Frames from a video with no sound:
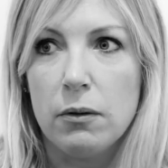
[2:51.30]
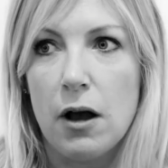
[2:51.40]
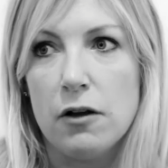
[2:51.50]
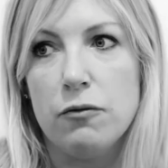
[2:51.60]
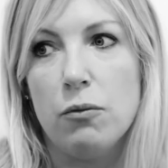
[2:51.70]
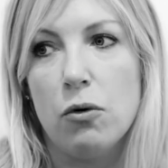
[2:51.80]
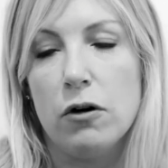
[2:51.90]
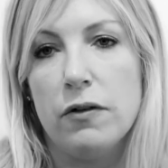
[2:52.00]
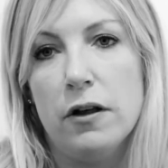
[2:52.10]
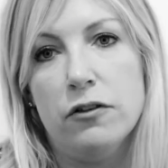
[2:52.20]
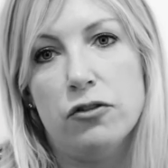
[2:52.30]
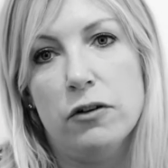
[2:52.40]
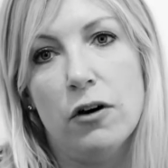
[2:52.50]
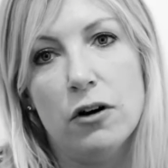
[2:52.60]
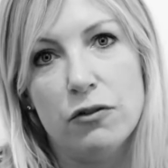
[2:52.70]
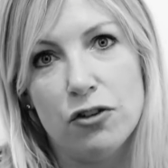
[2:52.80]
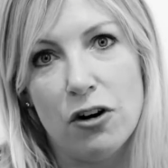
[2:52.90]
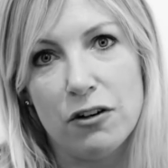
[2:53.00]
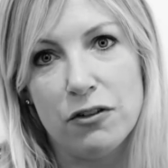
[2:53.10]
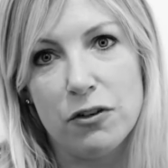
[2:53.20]
kind of more of the history of art and
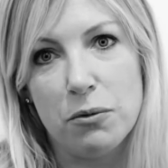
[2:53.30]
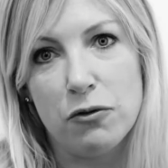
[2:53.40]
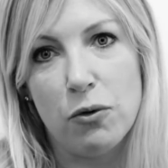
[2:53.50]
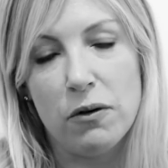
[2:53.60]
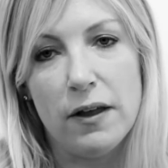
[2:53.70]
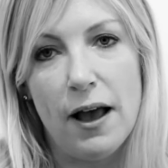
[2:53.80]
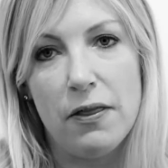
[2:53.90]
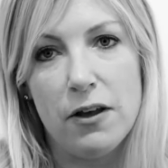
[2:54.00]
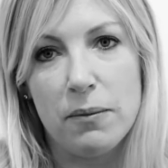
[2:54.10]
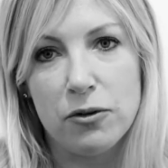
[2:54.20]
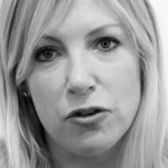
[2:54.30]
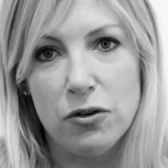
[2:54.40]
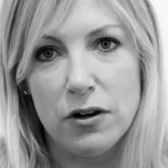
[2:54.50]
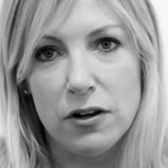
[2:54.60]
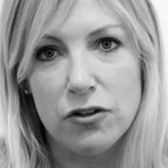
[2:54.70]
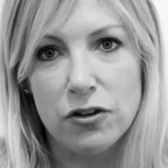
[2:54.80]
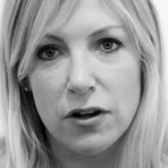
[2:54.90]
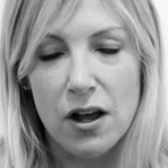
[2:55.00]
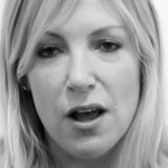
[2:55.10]
photographers before they had the opportunity to